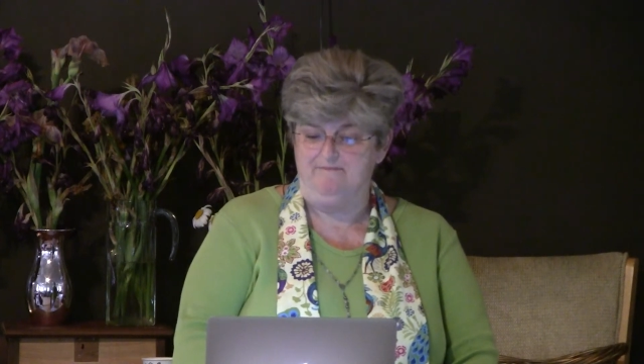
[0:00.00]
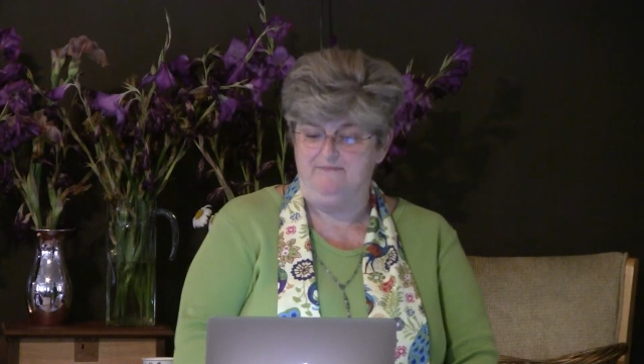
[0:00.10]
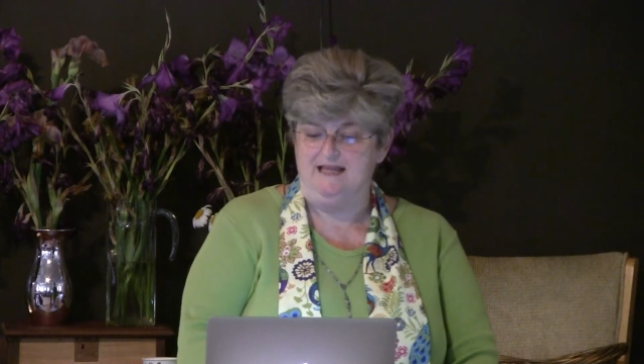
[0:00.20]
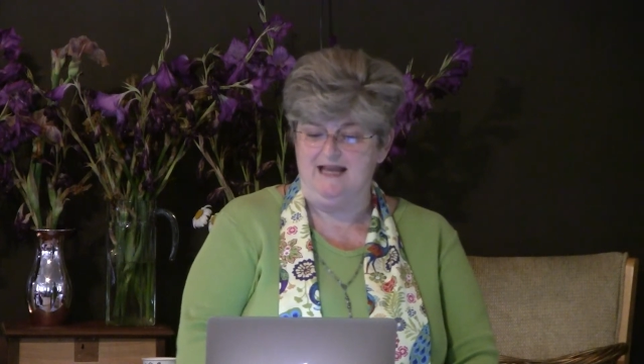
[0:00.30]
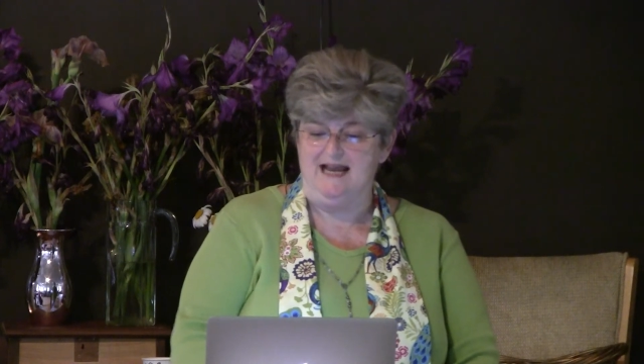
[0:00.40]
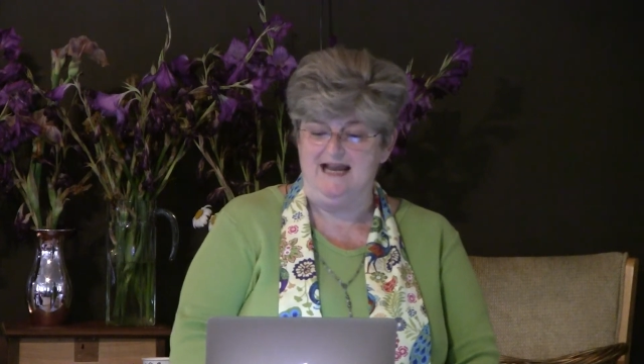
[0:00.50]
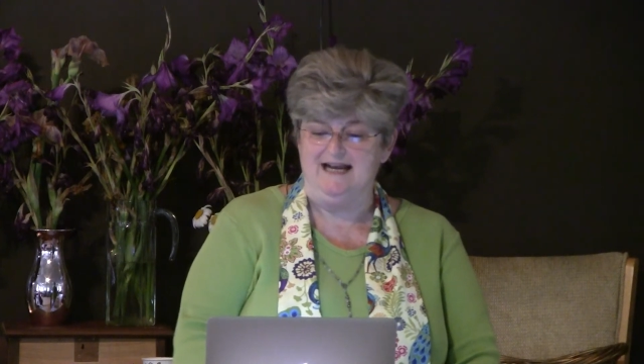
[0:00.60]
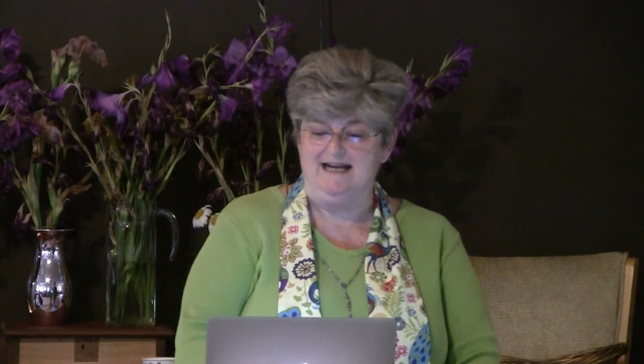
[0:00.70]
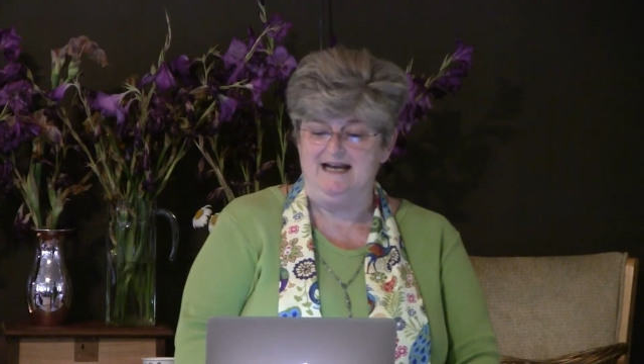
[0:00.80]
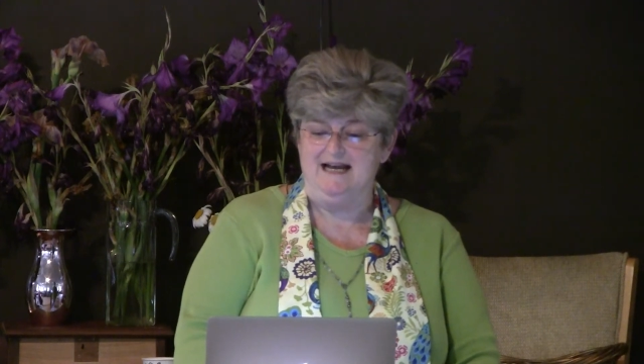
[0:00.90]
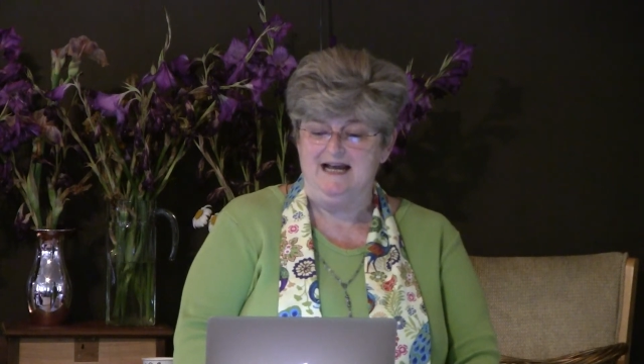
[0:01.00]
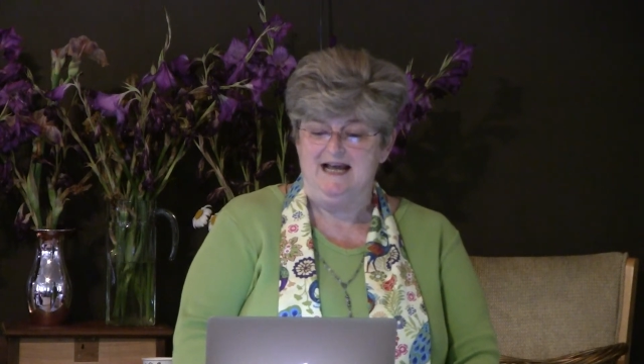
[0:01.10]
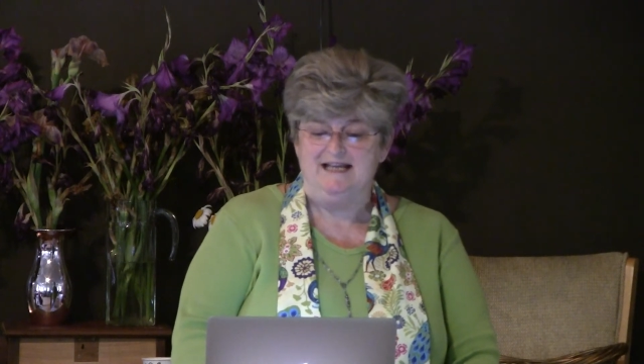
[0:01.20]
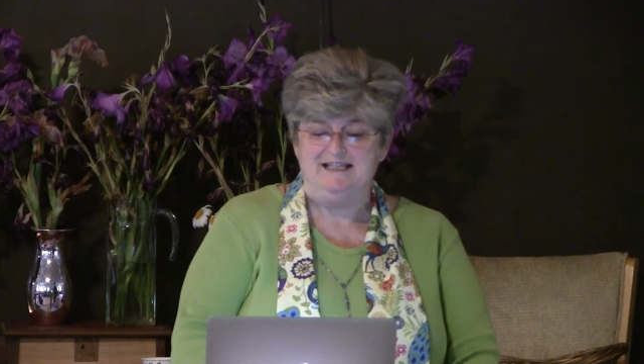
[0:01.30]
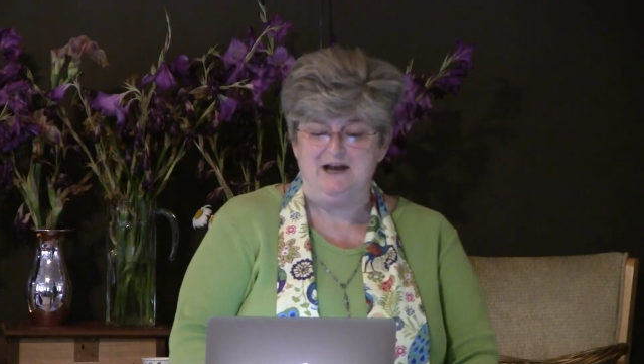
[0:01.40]

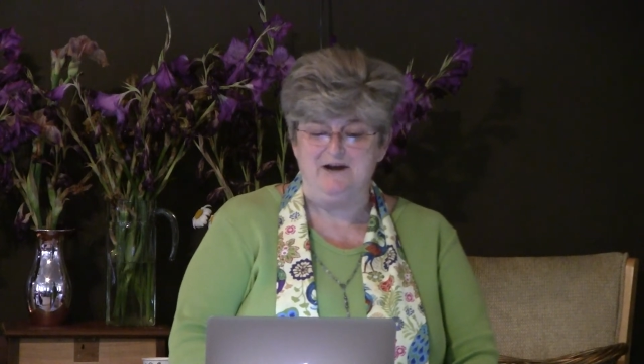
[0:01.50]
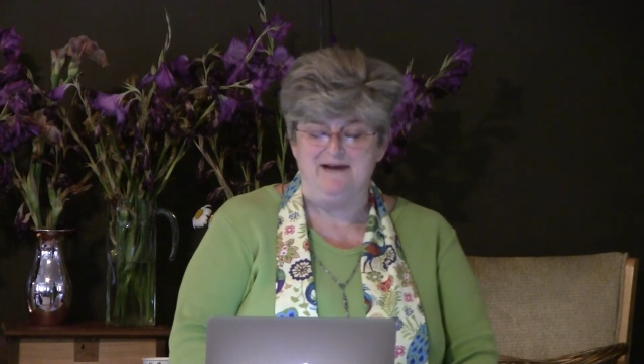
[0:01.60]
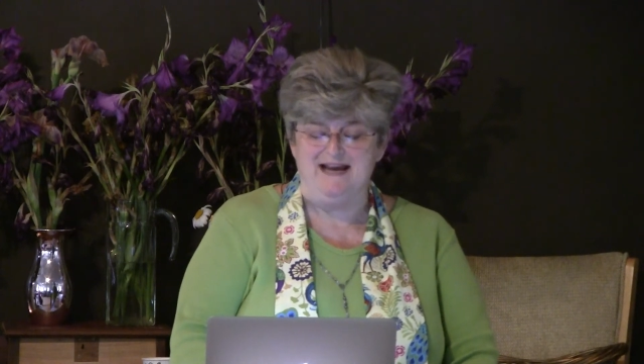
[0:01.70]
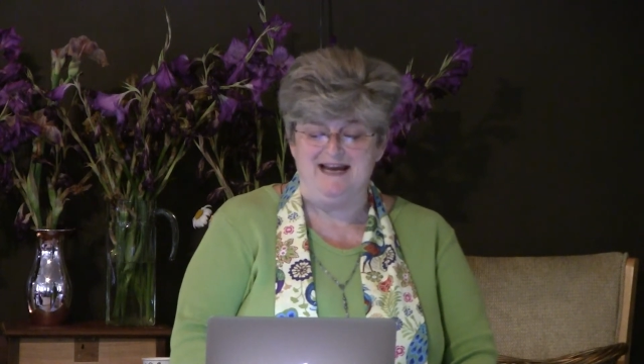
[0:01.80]
And so